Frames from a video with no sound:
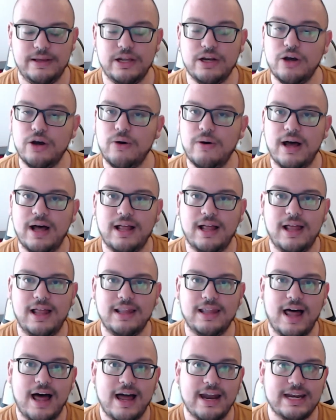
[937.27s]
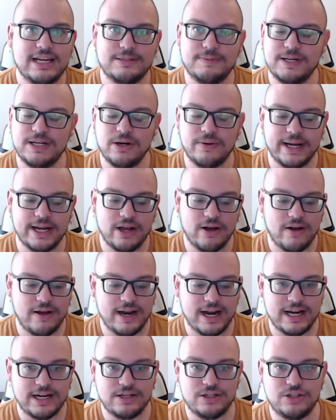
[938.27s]
know, a lot has been going
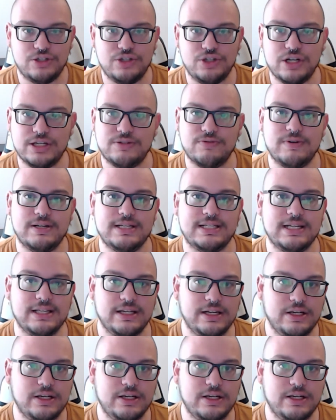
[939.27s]
on. I just recently